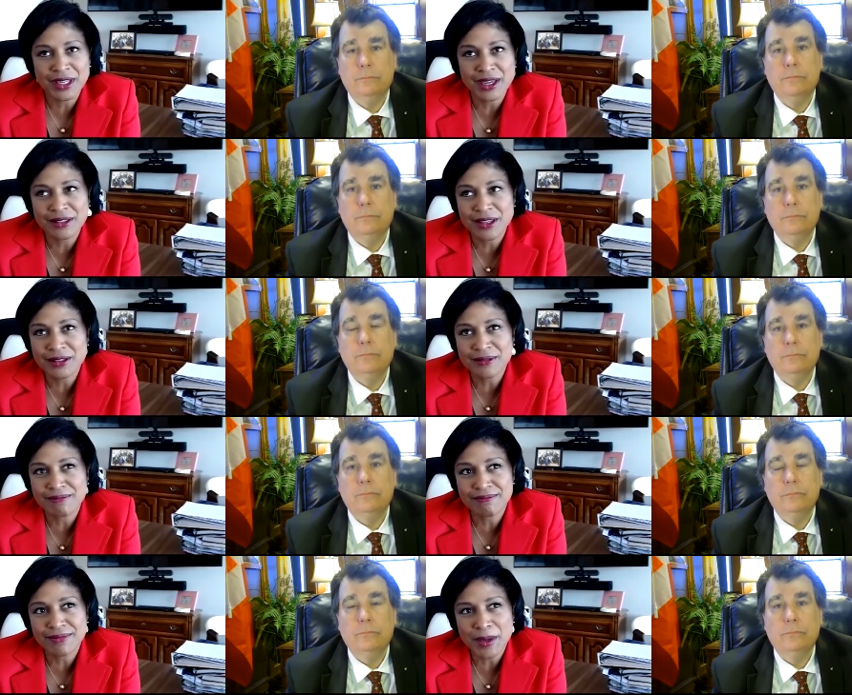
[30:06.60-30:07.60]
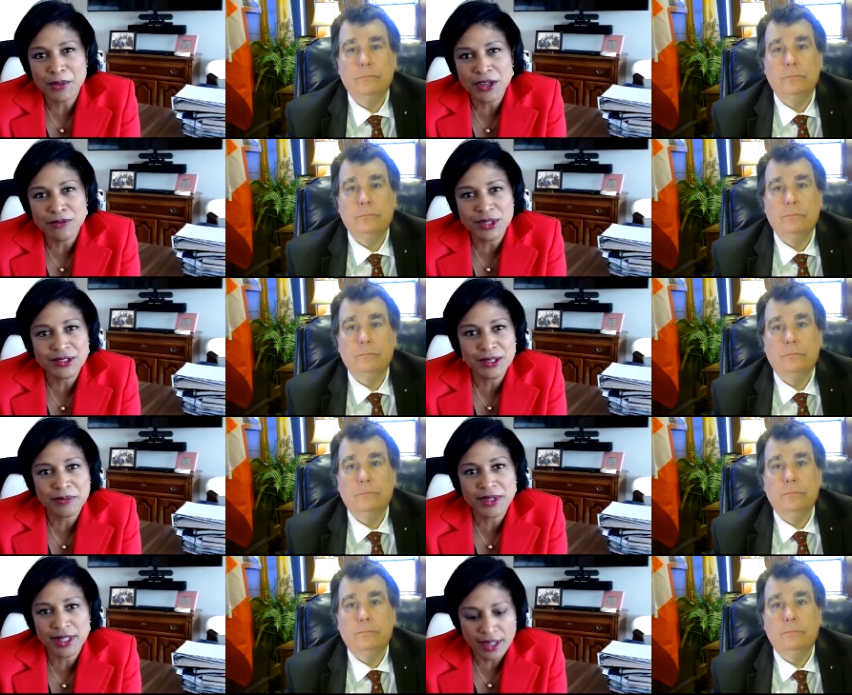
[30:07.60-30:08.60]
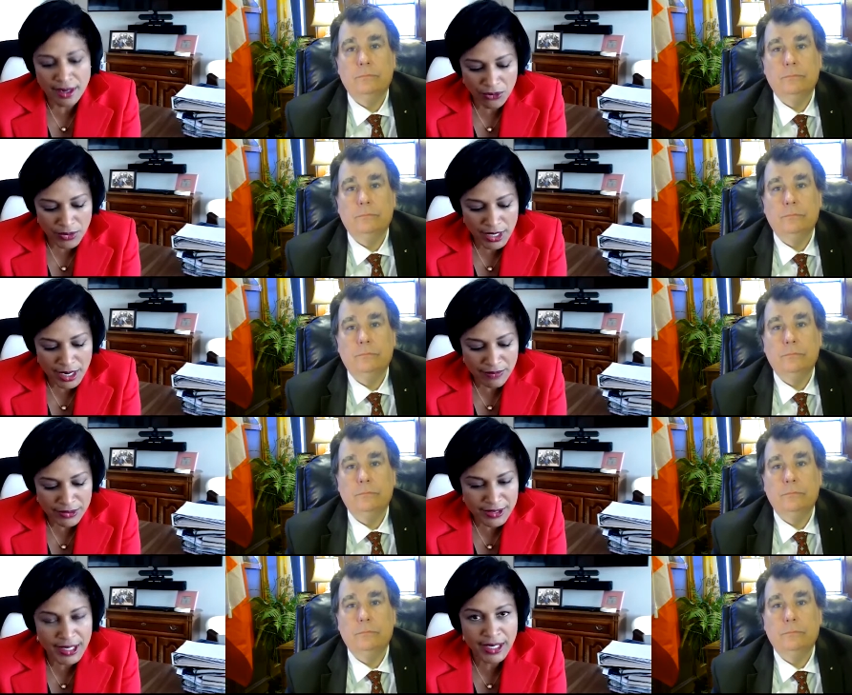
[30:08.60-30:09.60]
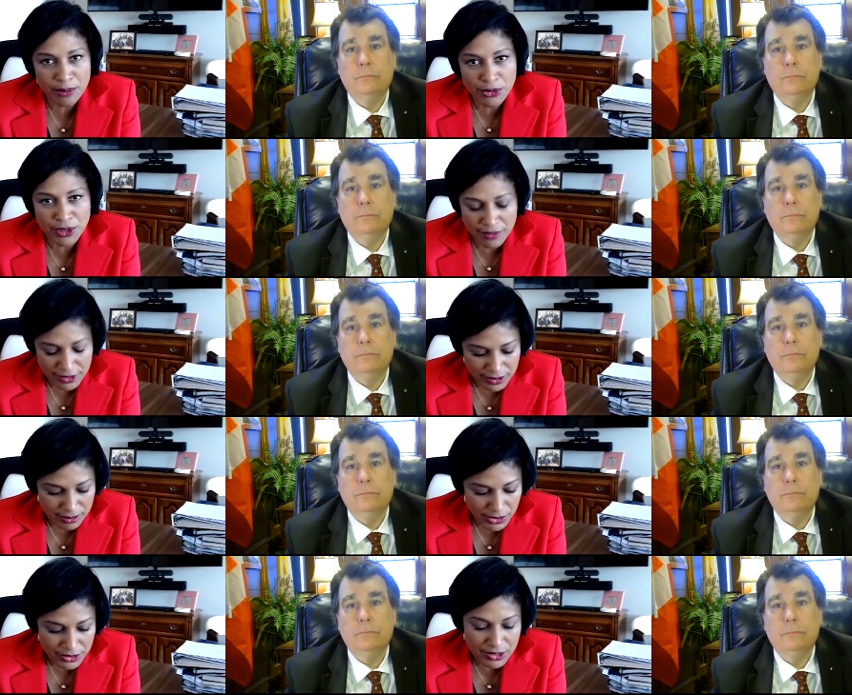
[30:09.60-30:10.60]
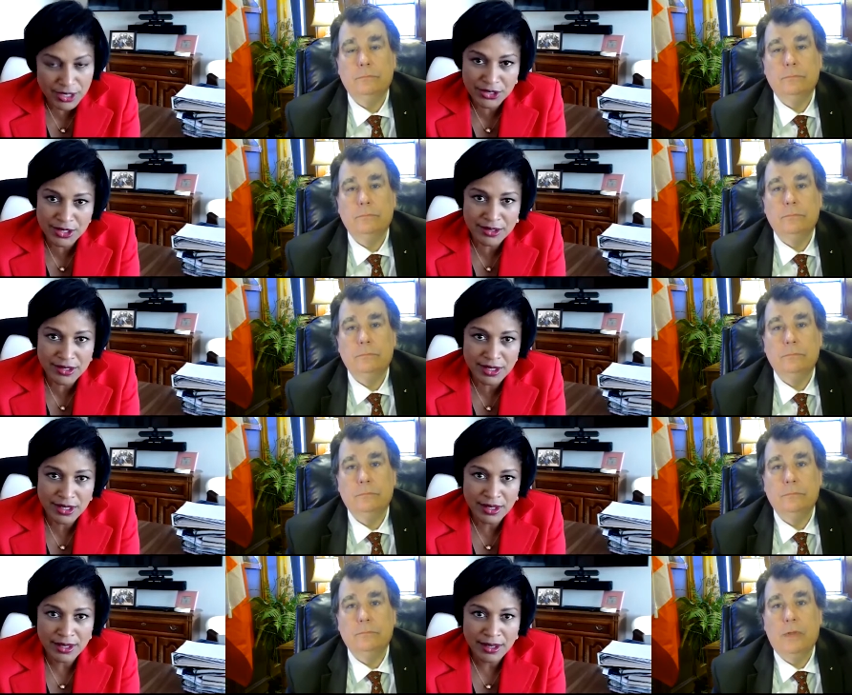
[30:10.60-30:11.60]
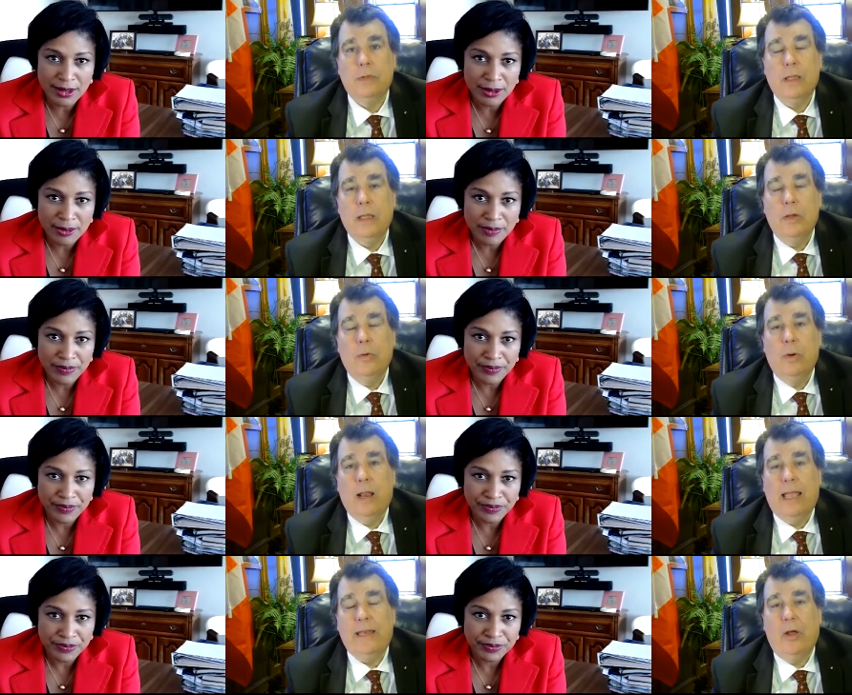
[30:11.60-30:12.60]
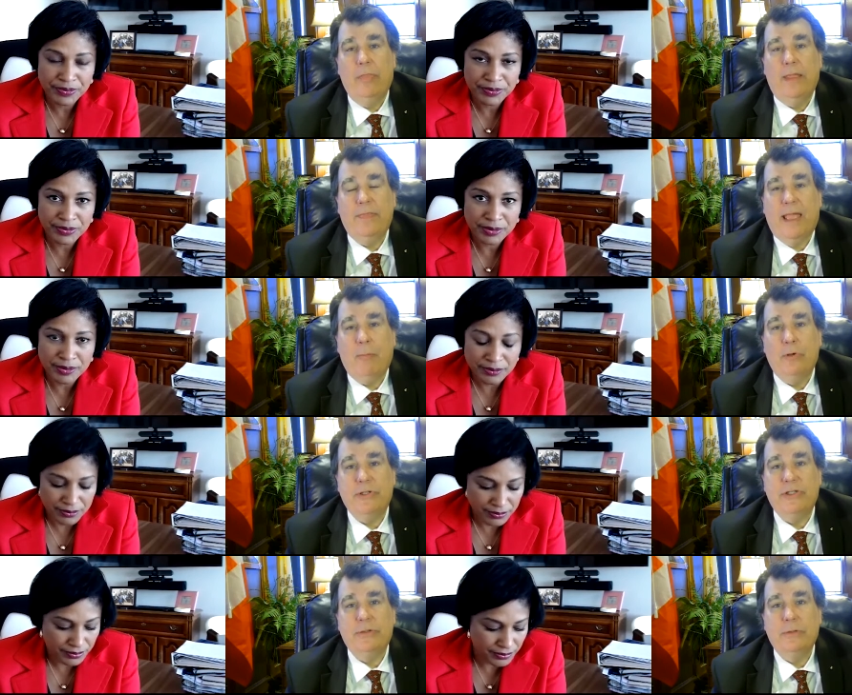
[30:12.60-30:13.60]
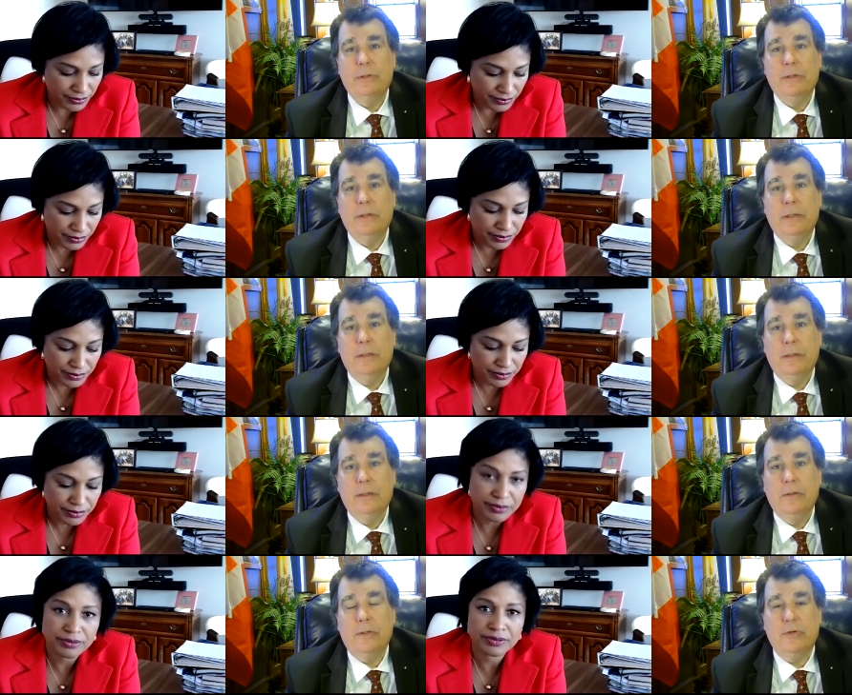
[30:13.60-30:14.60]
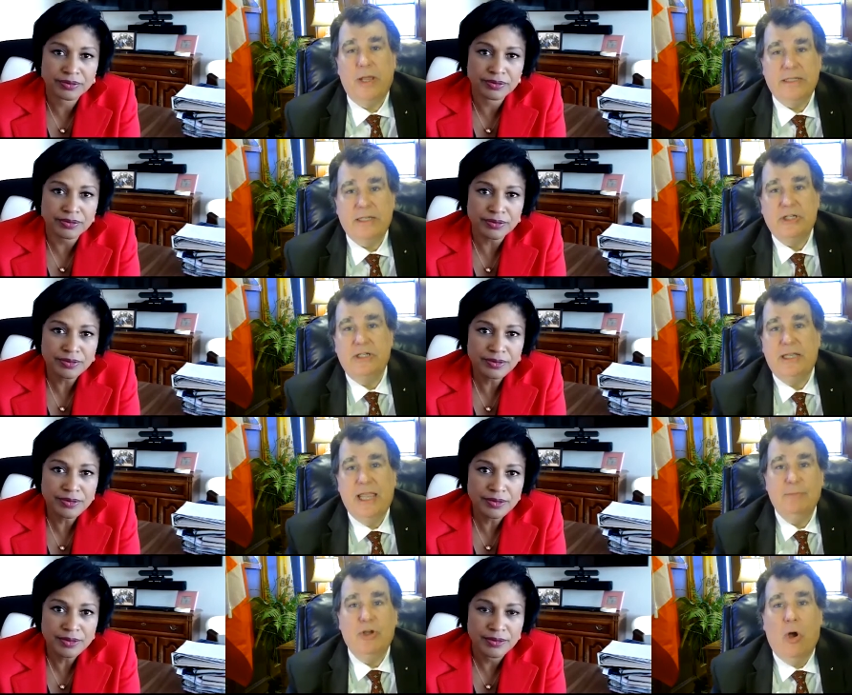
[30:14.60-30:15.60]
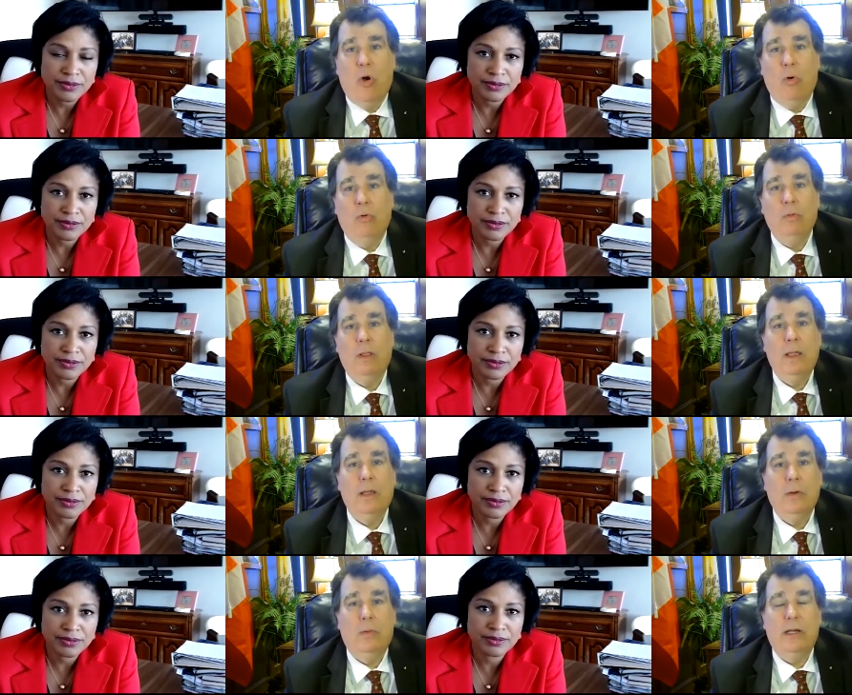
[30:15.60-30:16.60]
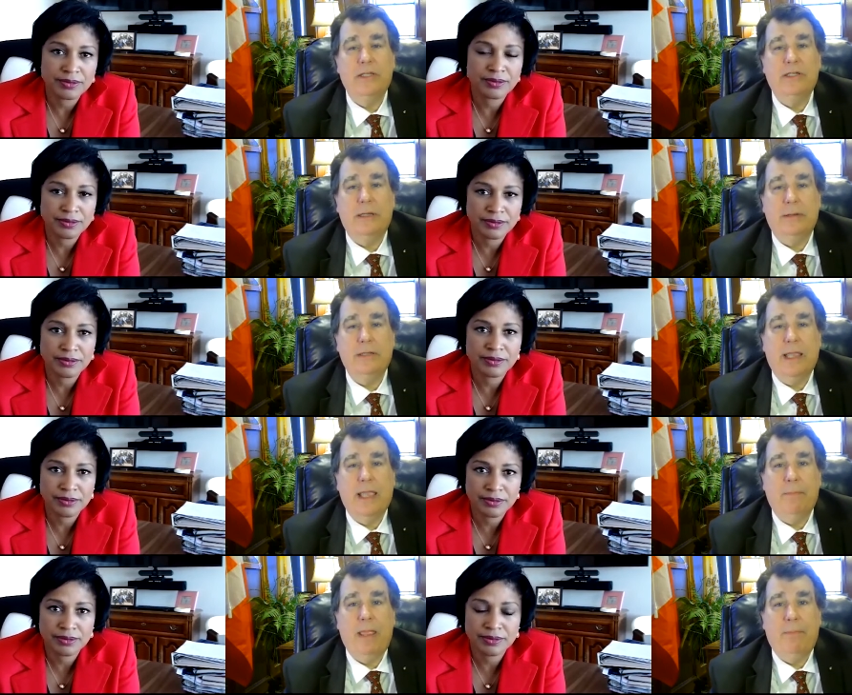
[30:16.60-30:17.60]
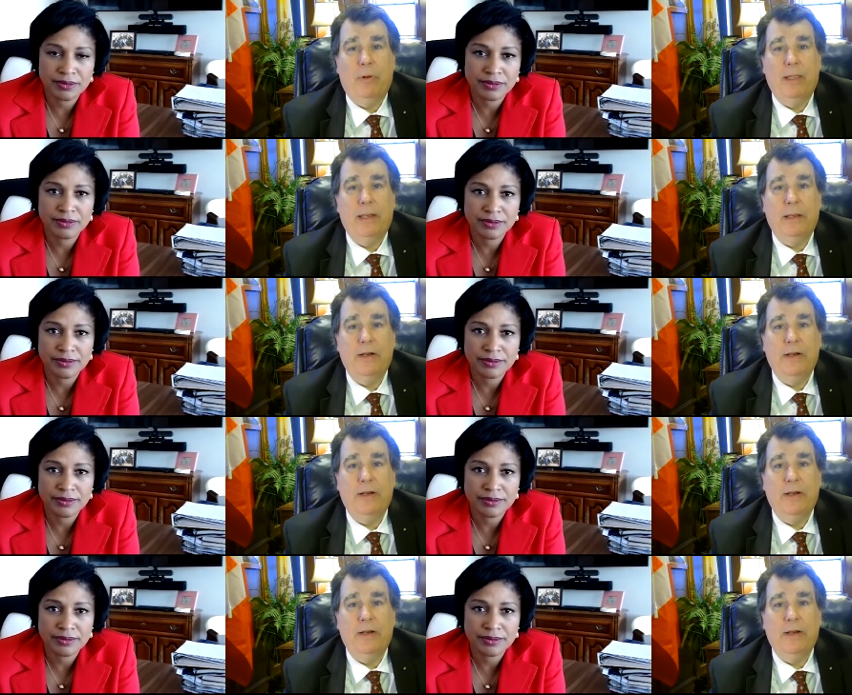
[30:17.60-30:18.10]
Speaker 1: And I think that may have been something that we haven't seen in previous administrations.
Speaker 2: Well, I know that that was the transition team's goal was to, to get people in